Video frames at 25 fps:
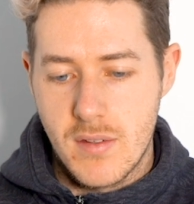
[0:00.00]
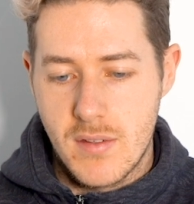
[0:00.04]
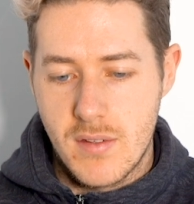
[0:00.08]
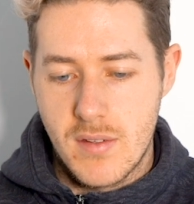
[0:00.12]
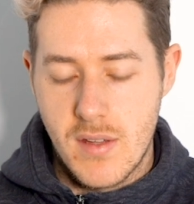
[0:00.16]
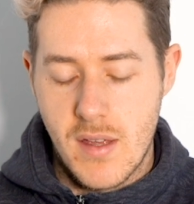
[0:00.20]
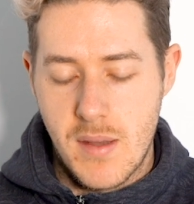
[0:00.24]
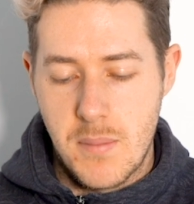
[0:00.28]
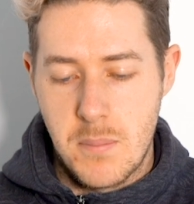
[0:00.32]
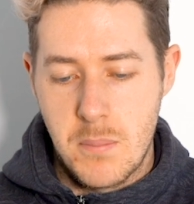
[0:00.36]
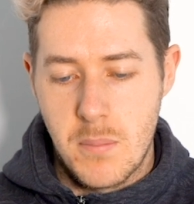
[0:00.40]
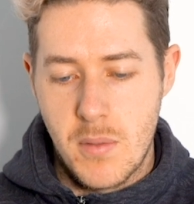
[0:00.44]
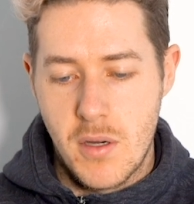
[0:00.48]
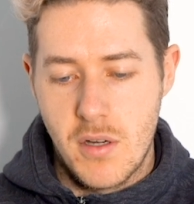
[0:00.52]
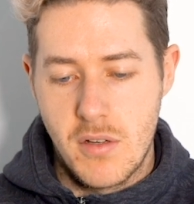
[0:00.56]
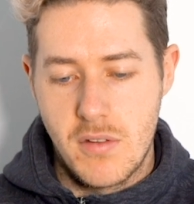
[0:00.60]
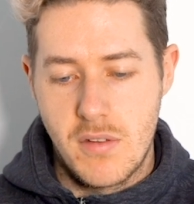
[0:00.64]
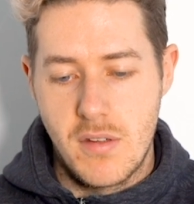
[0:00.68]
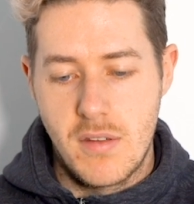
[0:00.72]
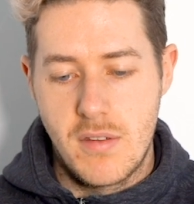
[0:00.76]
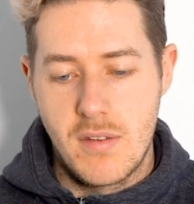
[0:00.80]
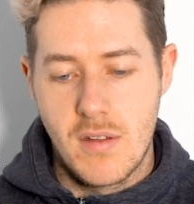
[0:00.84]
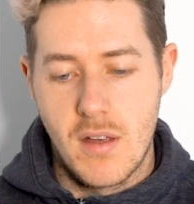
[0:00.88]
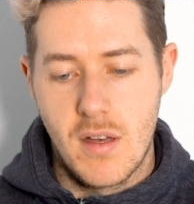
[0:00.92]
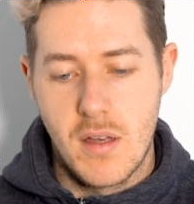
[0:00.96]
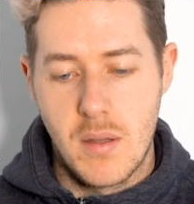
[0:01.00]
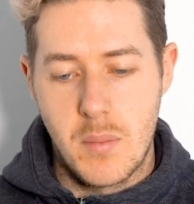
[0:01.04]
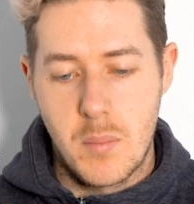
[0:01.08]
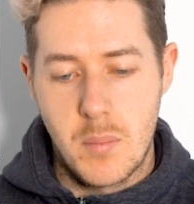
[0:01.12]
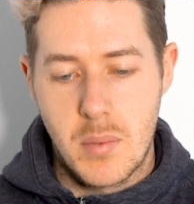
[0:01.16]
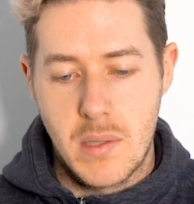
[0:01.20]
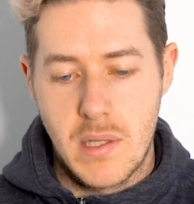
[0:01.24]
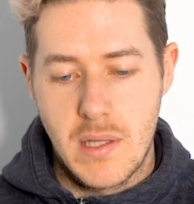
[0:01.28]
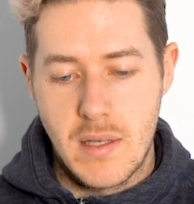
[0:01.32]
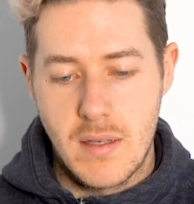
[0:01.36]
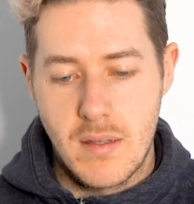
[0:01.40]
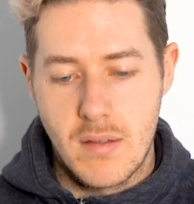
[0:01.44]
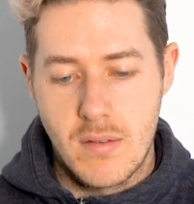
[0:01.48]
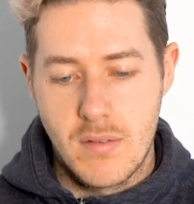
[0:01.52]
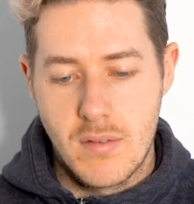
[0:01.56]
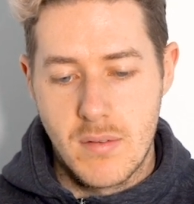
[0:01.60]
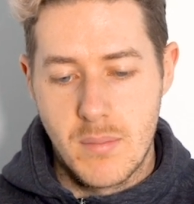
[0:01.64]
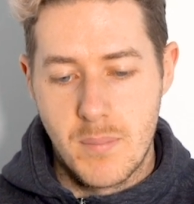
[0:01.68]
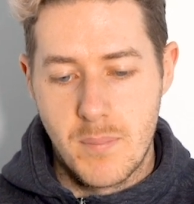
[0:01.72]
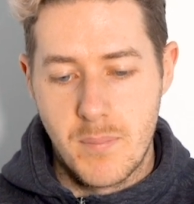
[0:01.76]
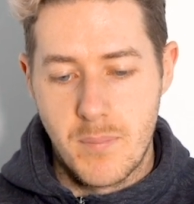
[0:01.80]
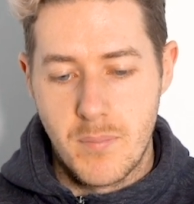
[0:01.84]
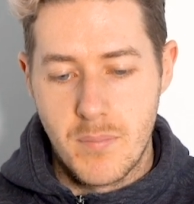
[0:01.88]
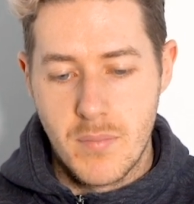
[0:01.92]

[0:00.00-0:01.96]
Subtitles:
said Merseyside police.